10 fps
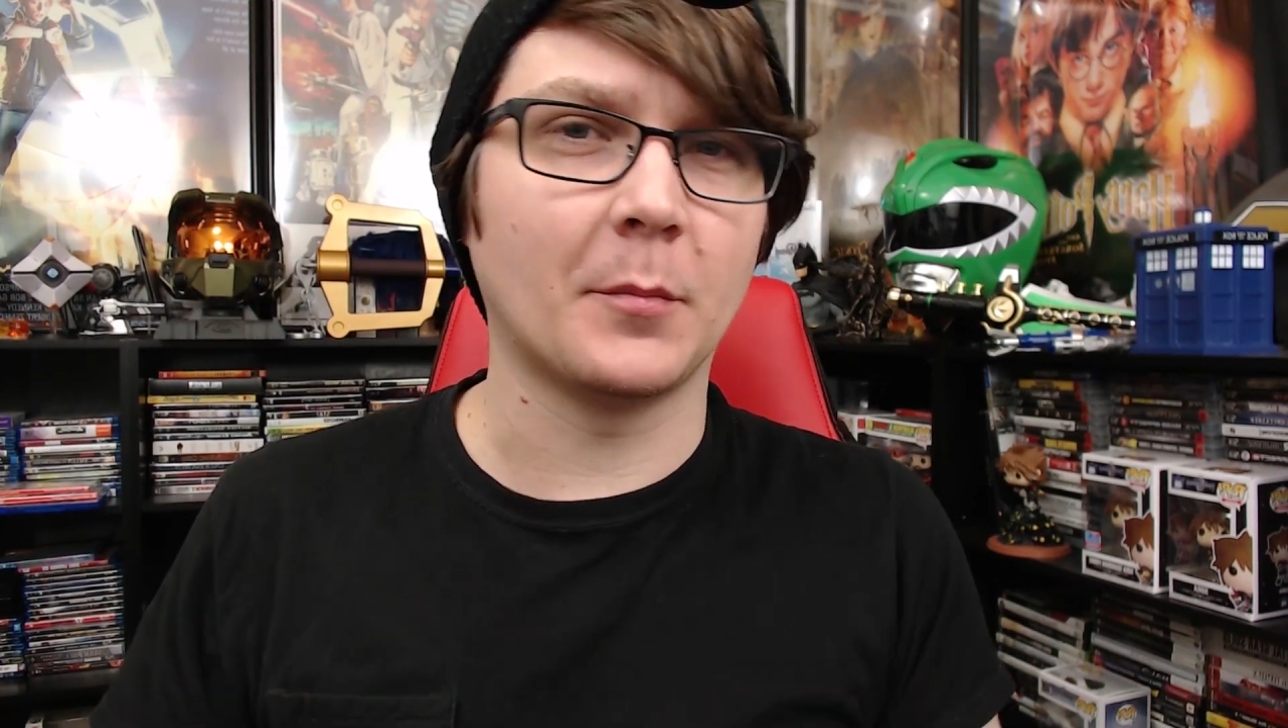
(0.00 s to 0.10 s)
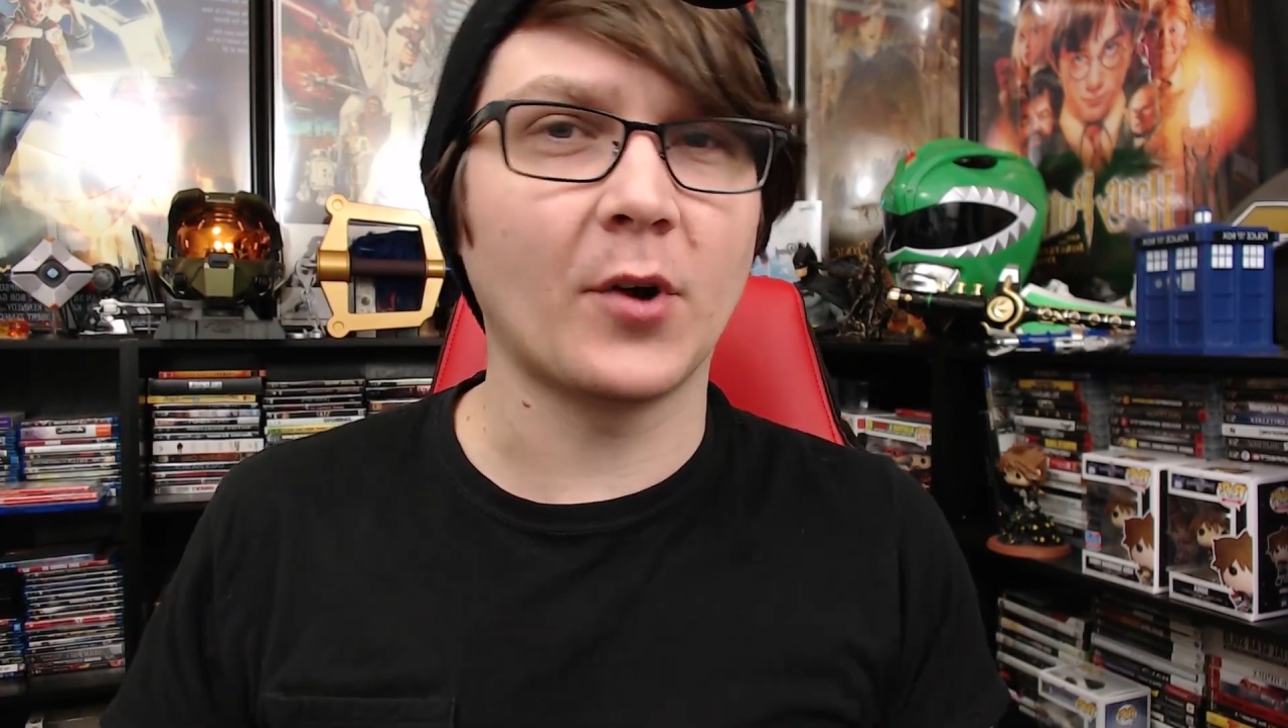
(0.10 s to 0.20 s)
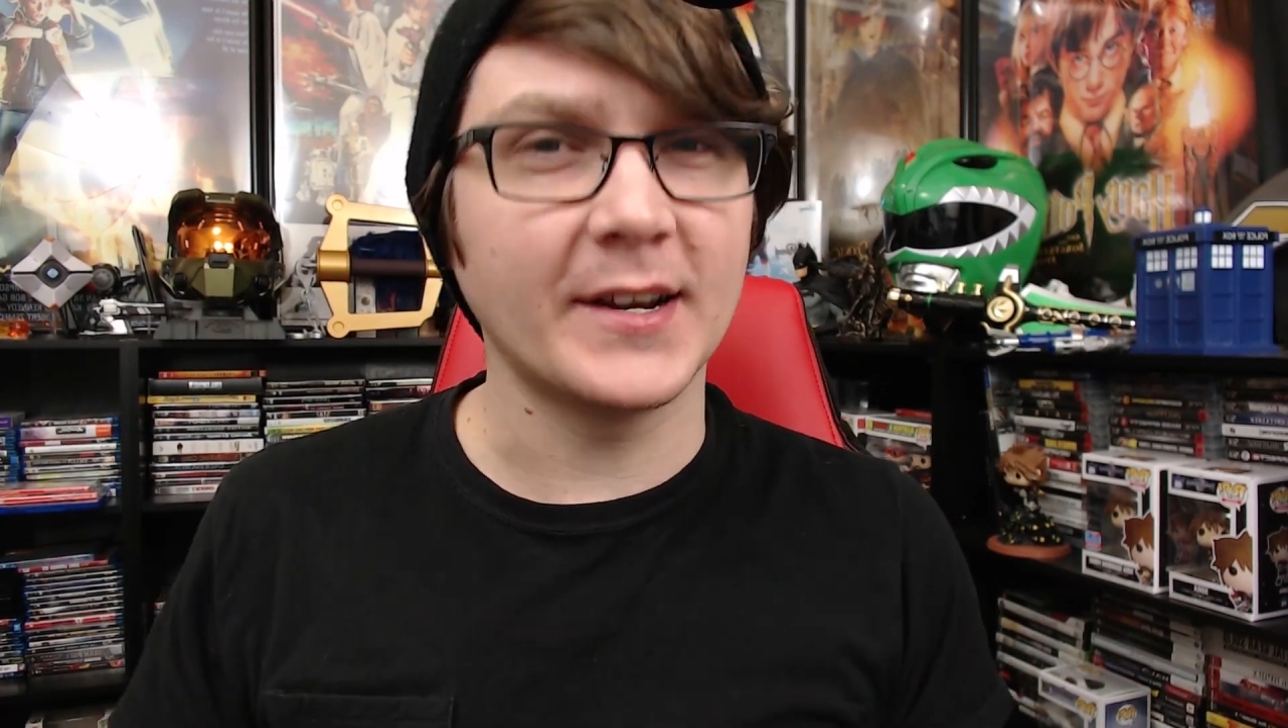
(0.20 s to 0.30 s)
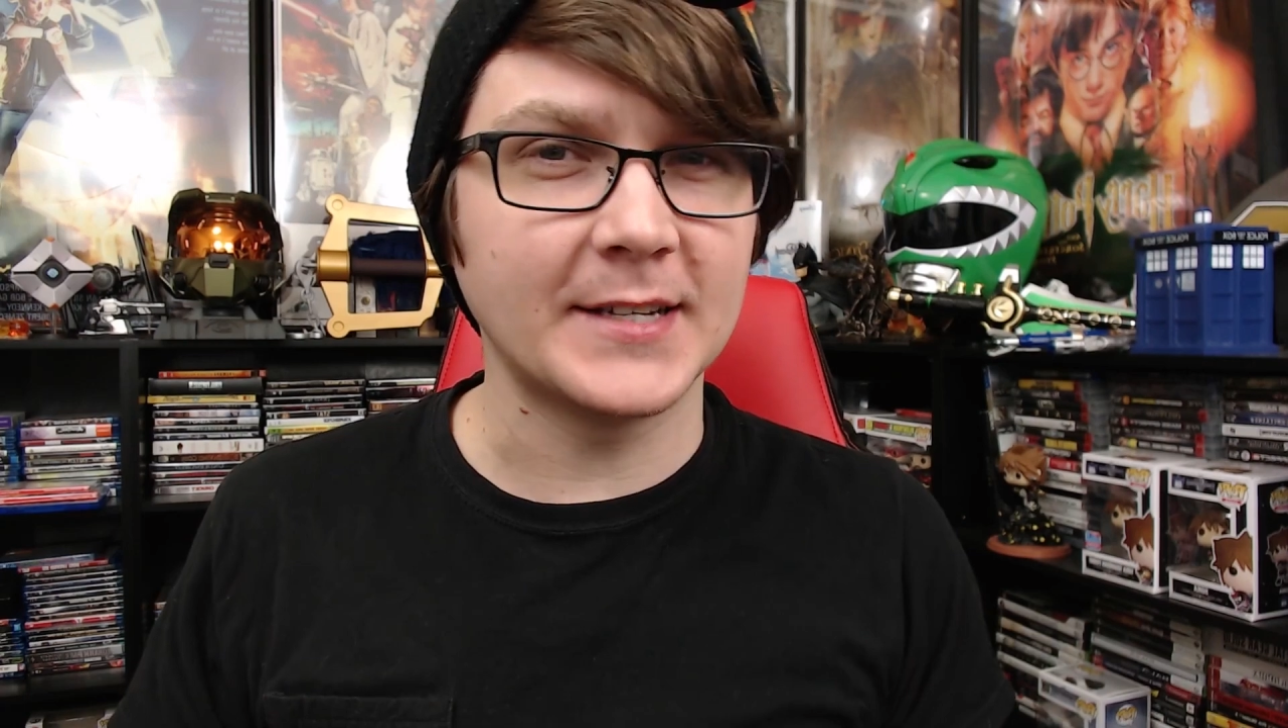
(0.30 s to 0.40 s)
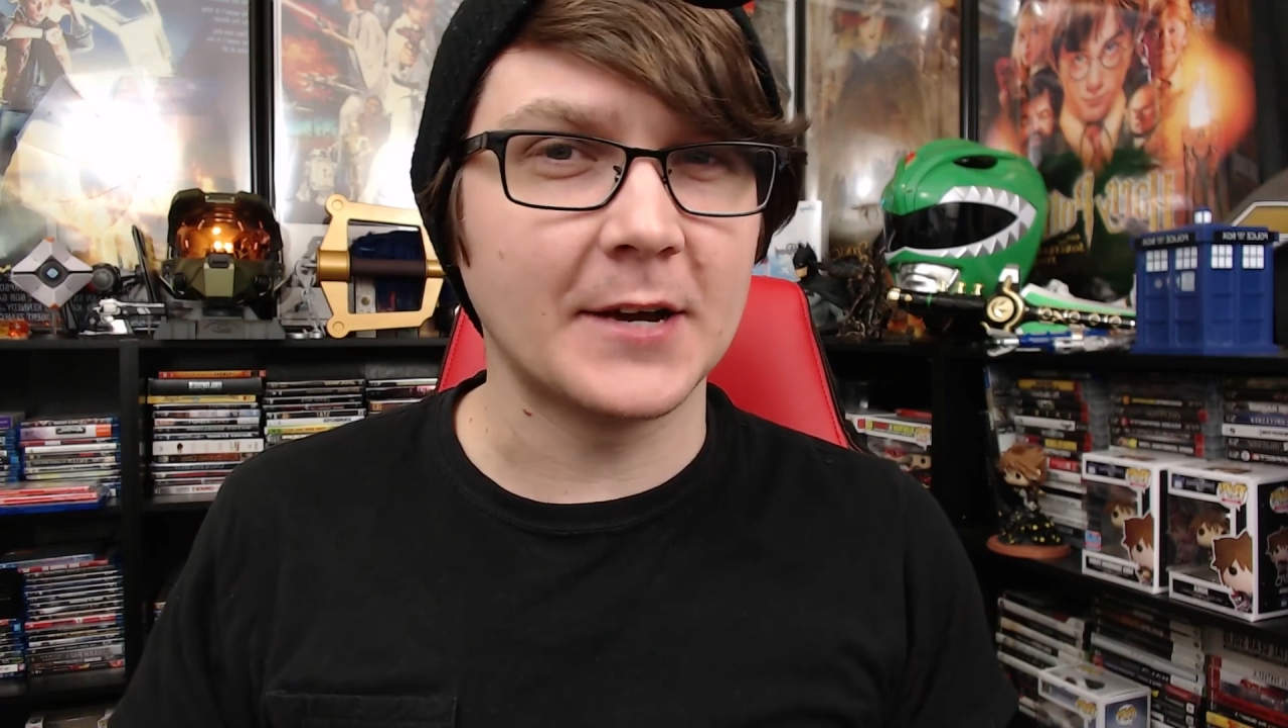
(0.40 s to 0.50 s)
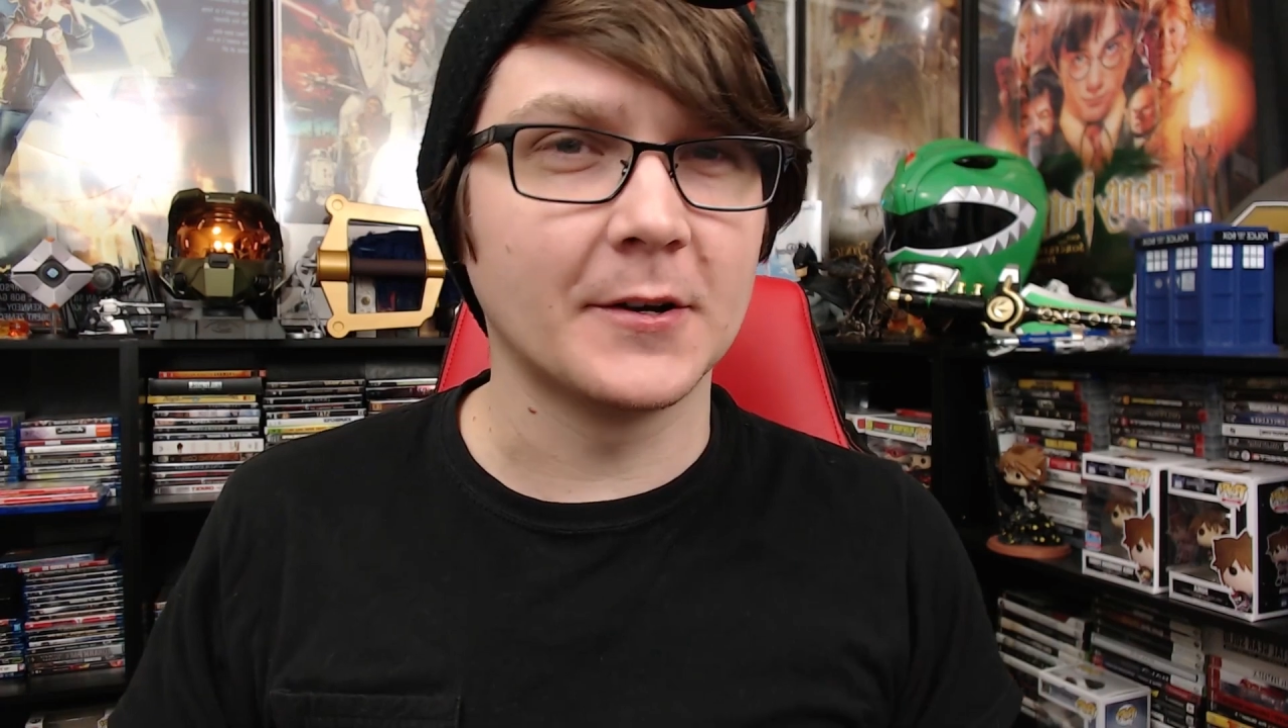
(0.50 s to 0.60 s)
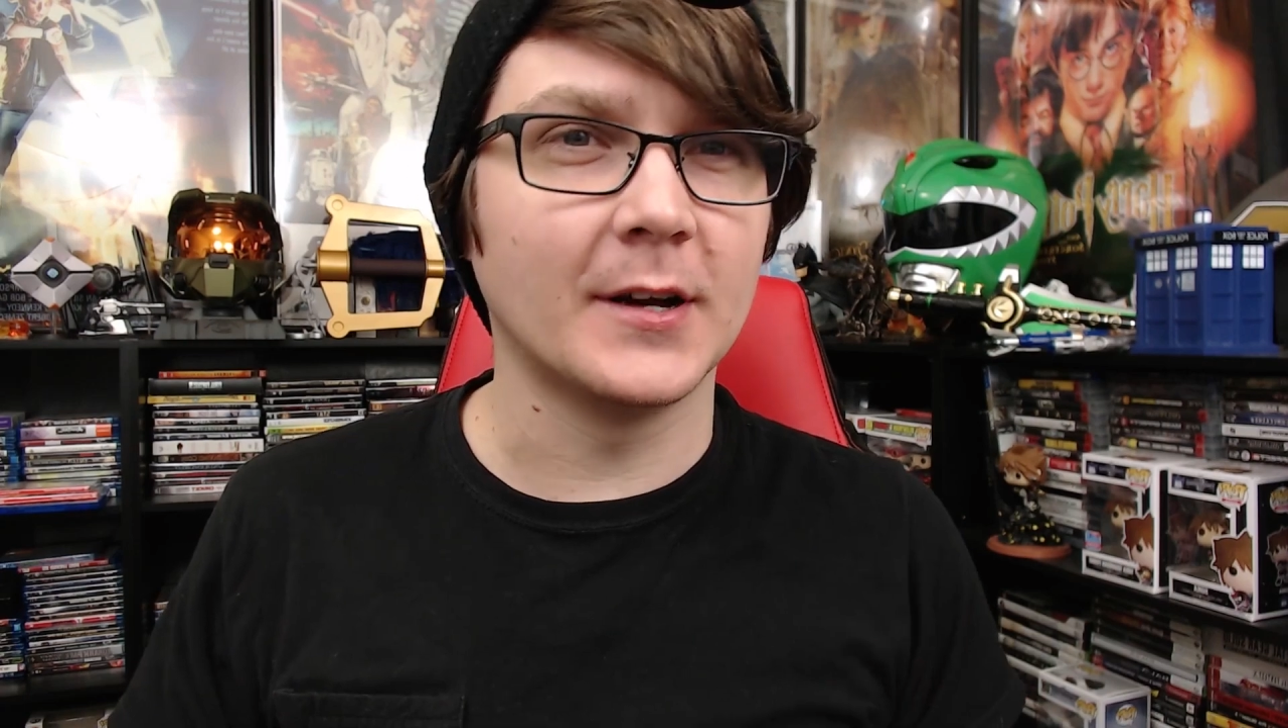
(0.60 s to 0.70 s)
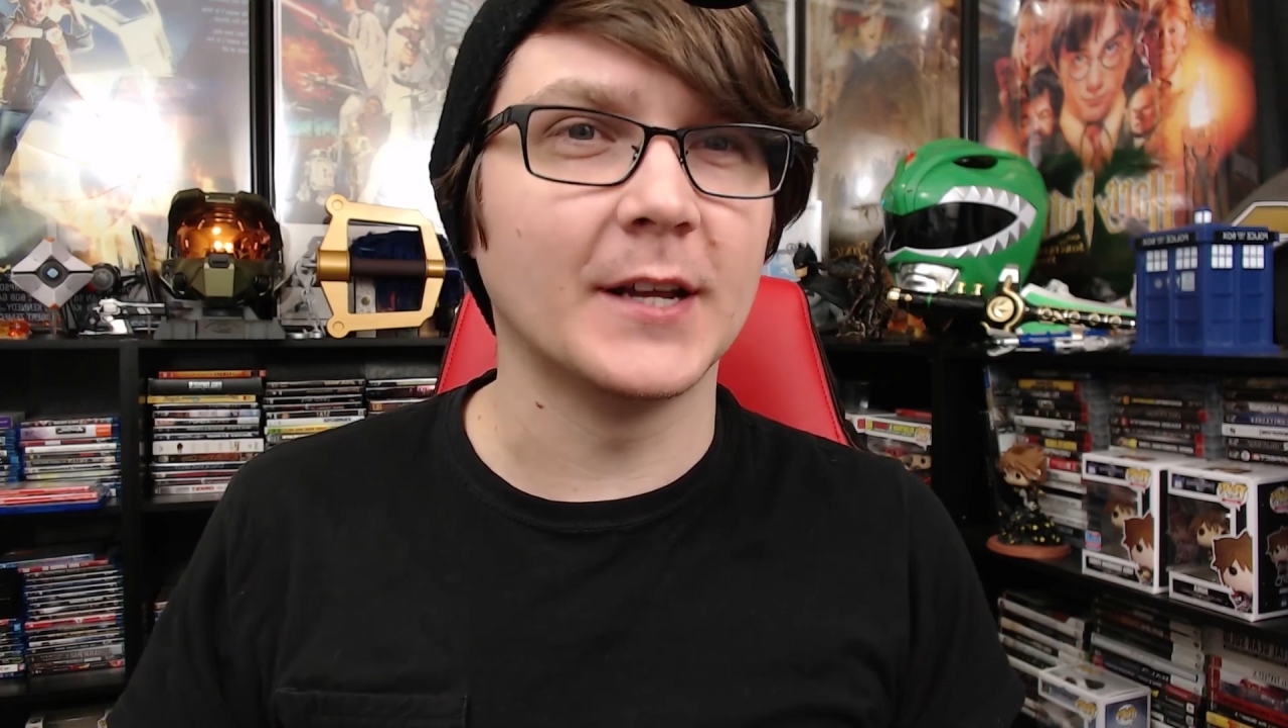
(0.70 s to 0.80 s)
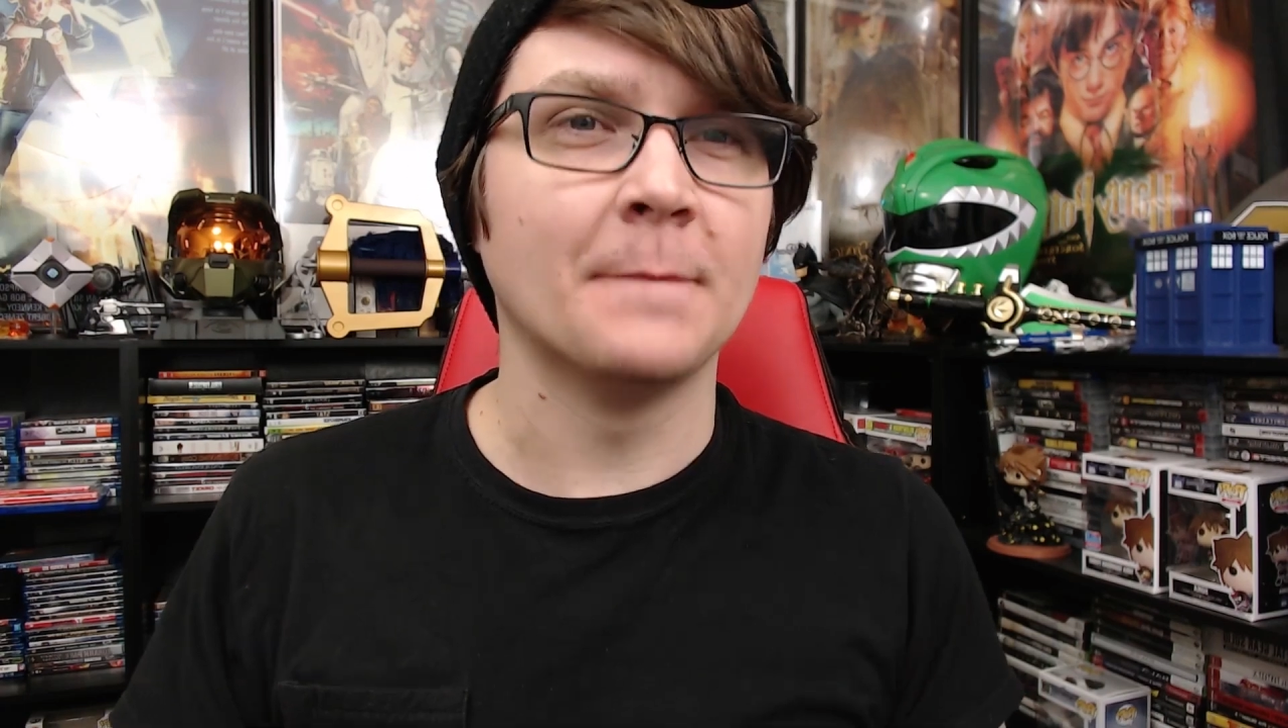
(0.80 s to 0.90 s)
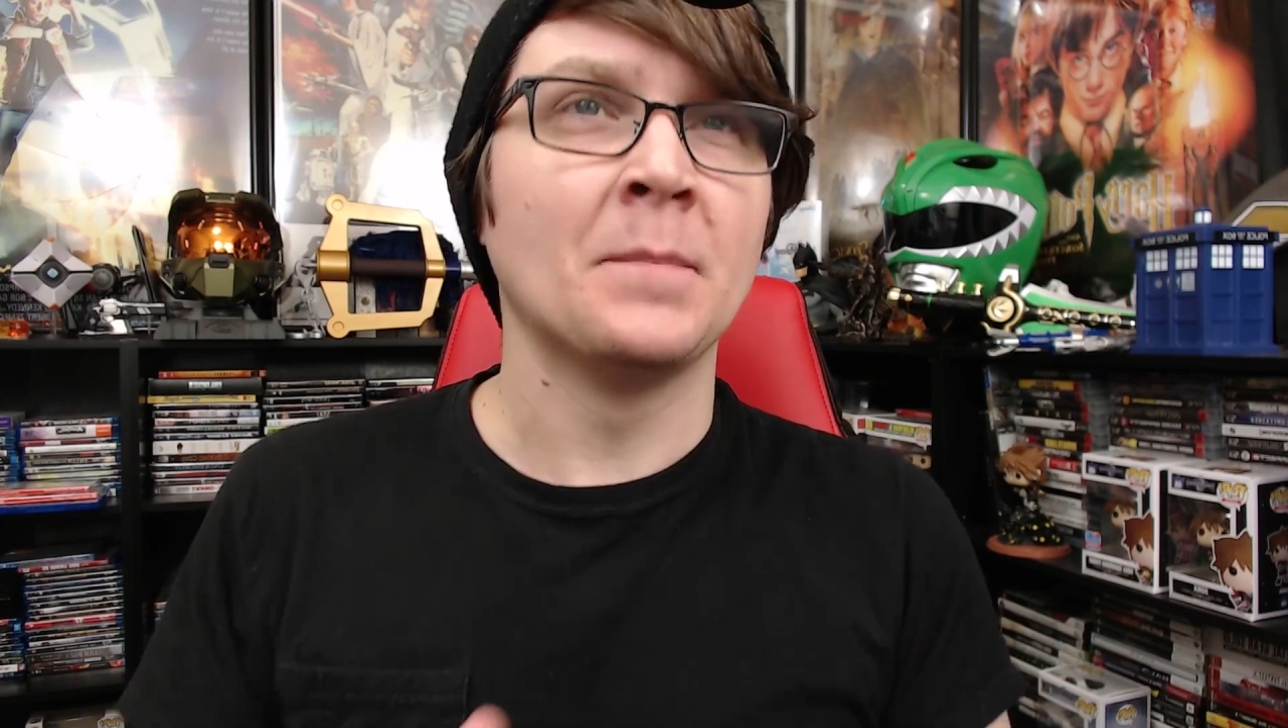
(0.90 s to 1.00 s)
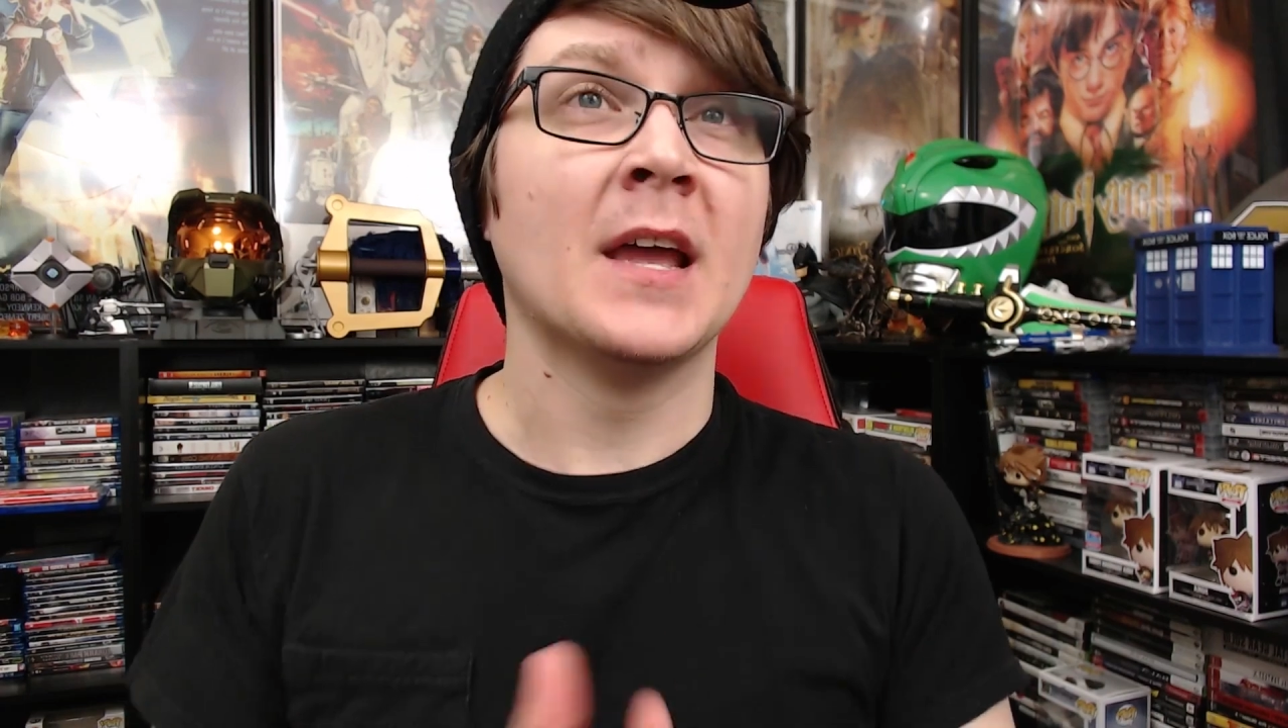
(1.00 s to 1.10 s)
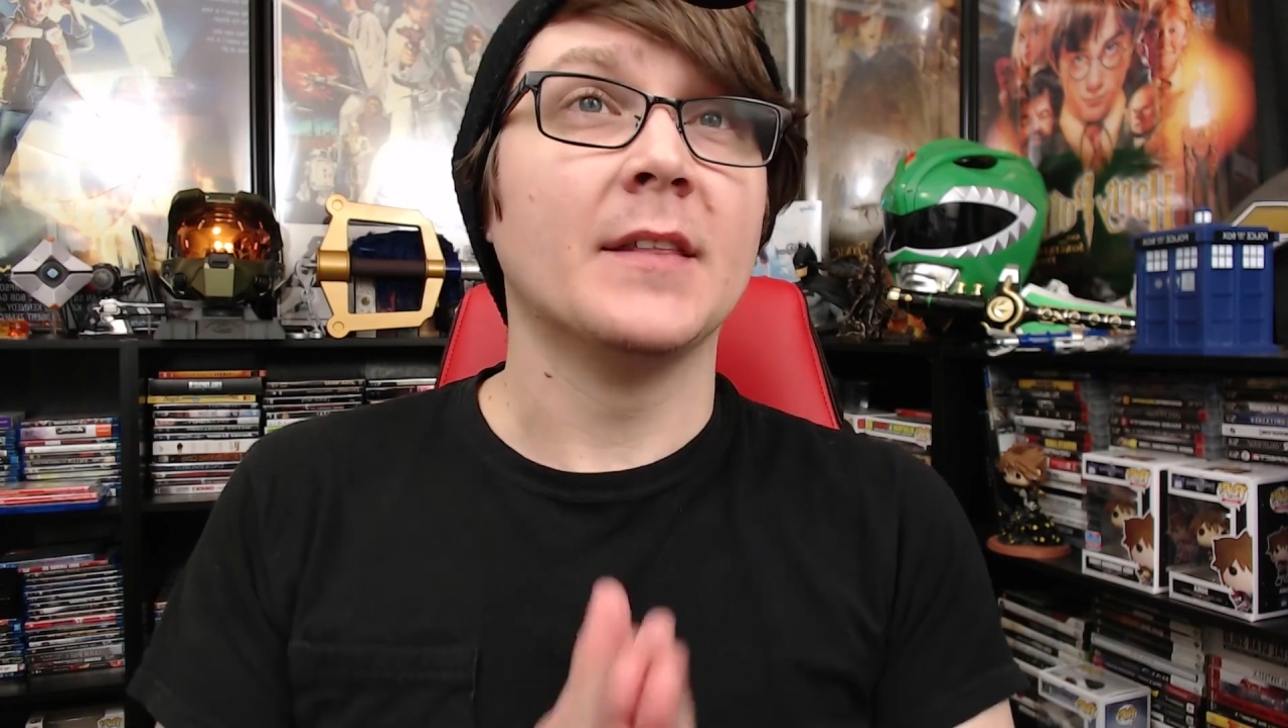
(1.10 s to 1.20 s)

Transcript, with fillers: breakdown on it,